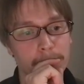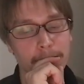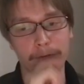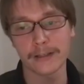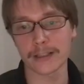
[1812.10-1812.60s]

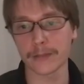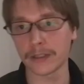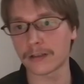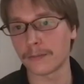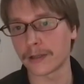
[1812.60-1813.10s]
Okay, well, that's a
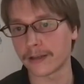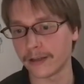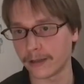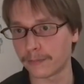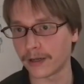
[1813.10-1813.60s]
bit
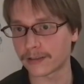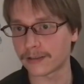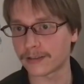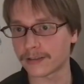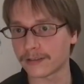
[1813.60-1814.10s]
complicated,
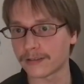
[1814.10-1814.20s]
but